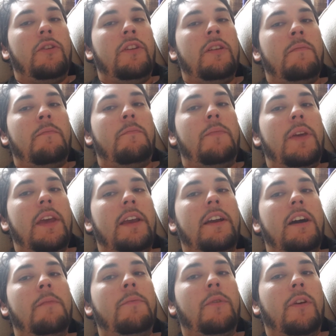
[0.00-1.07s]
You didn't
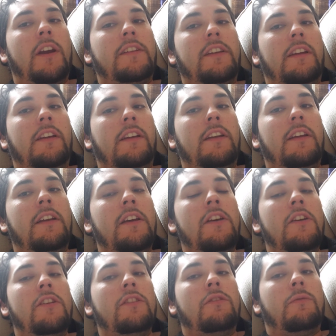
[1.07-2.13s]
pick up your identity
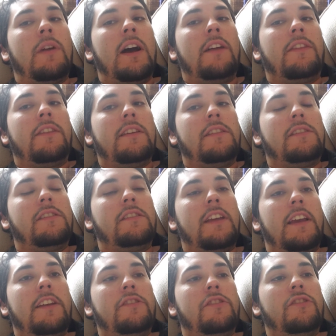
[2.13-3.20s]
throughout these
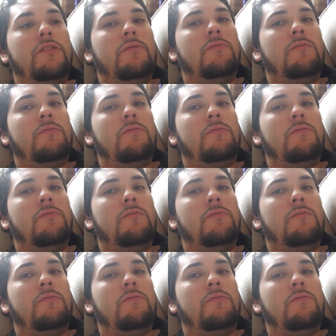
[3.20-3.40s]
stages.